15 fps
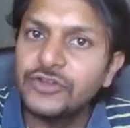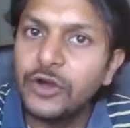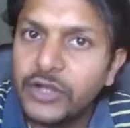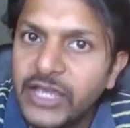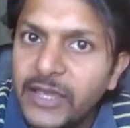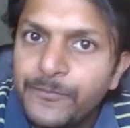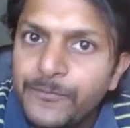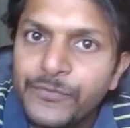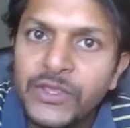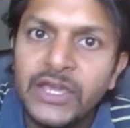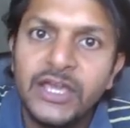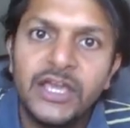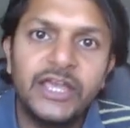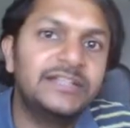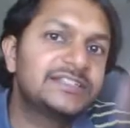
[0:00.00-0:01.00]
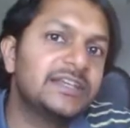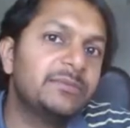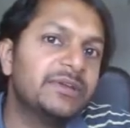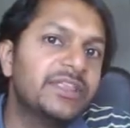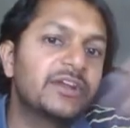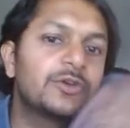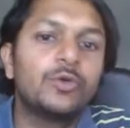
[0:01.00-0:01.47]
okay, in some
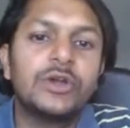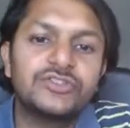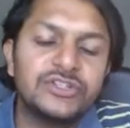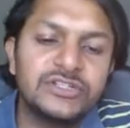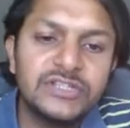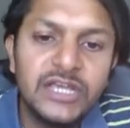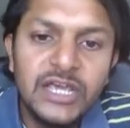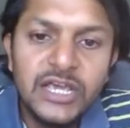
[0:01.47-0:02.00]
other question.